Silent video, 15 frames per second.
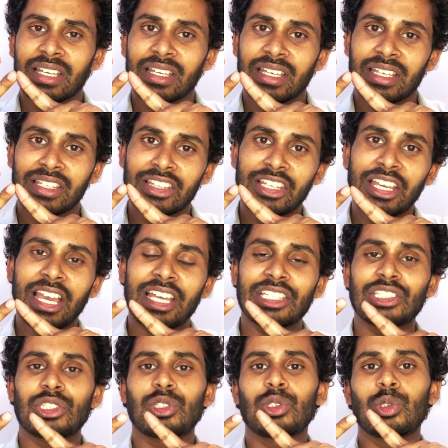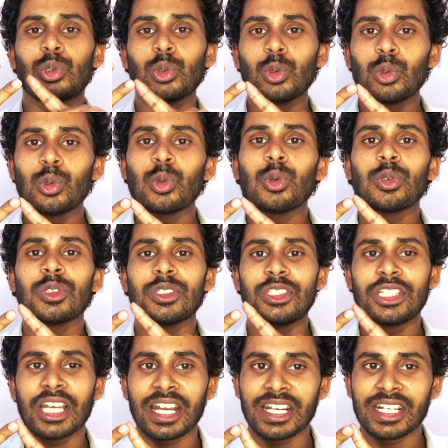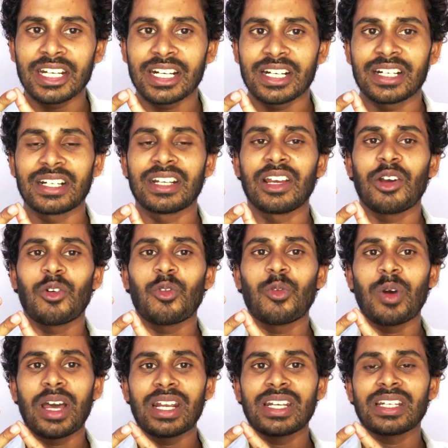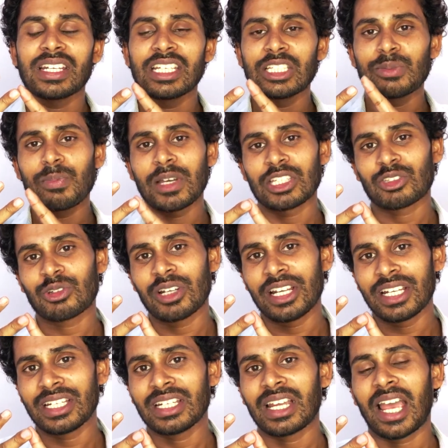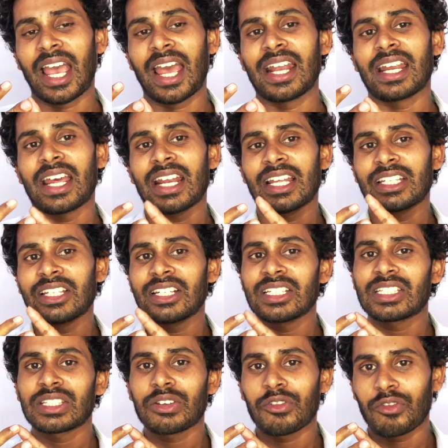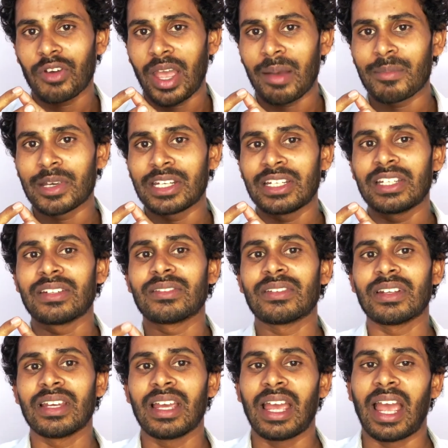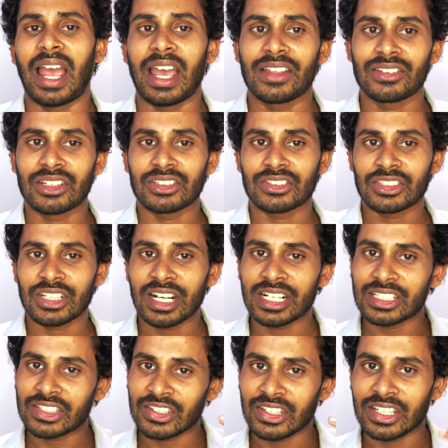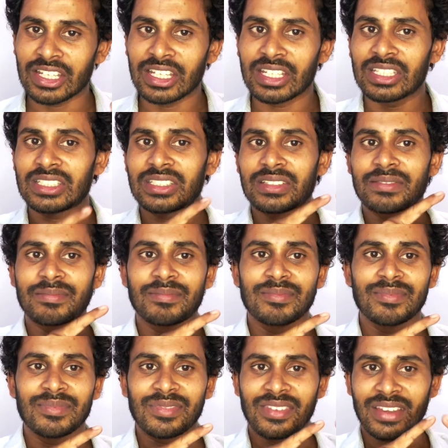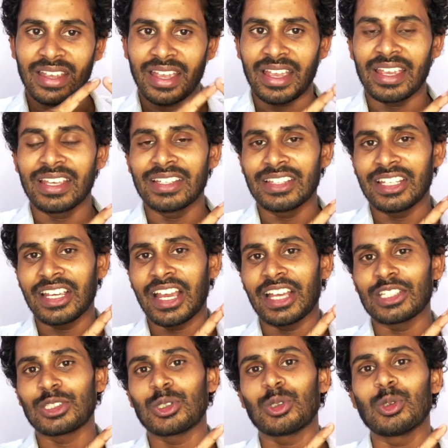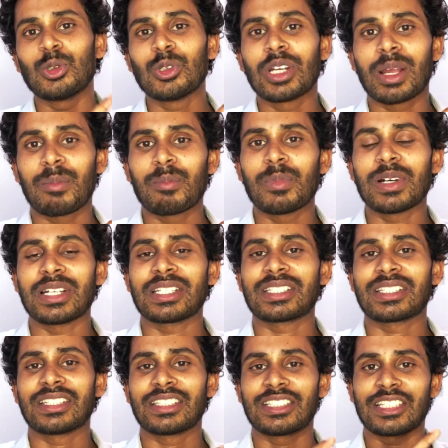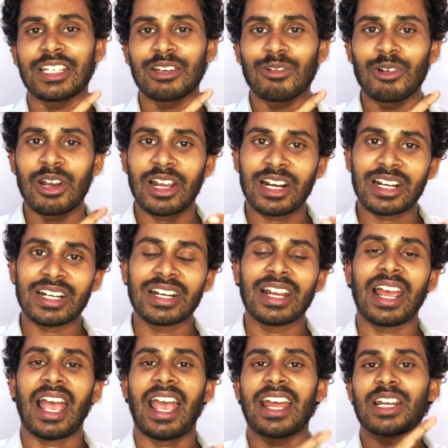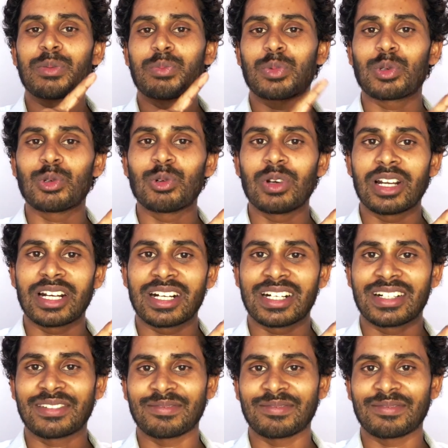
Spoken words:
Hindi has two gender. One is masculine and another is feminine. And the third thing is Hindi has two numbers, singular and plural.